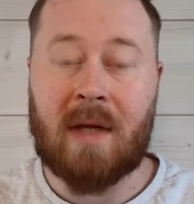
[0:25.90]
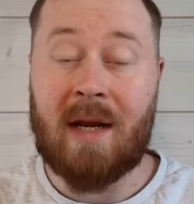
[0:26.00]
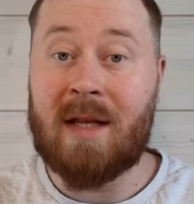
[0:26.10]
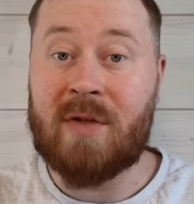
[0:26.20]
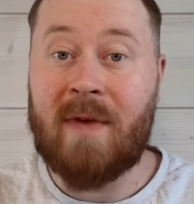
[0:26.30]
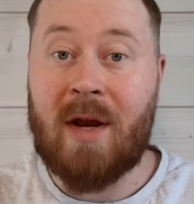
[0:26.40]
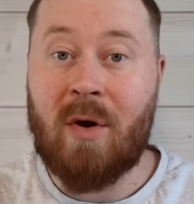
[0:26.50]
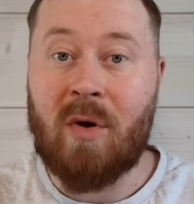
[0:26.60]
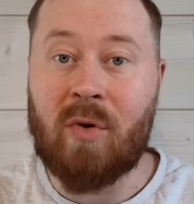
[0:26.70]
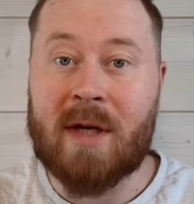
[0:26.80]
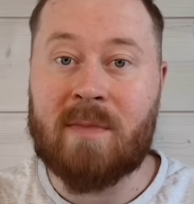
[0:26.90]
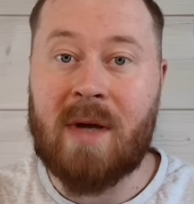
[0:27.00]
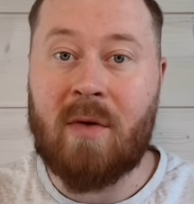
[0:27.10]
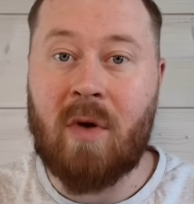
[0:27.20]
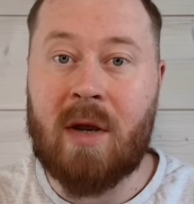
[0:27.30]
In this video, I will
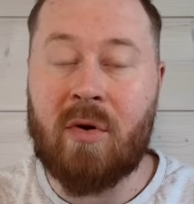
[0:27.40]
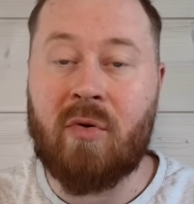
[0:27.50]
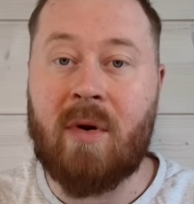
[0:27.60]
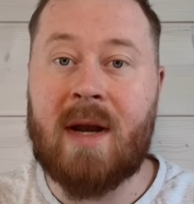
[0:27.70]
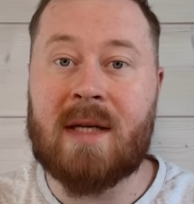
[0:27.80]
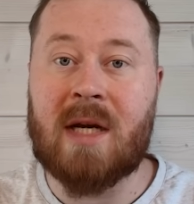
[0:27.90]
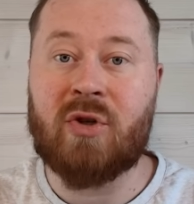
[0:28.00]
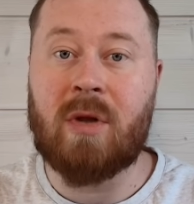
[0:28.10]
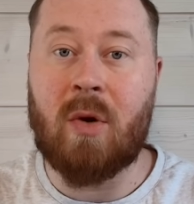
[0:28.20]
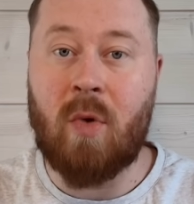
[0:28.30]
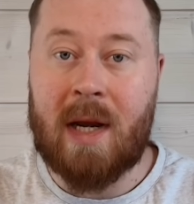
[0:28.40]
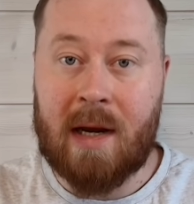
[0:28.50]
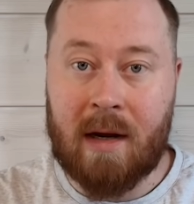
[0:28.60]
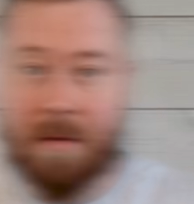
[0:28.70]
explain why Ukraine is actually winning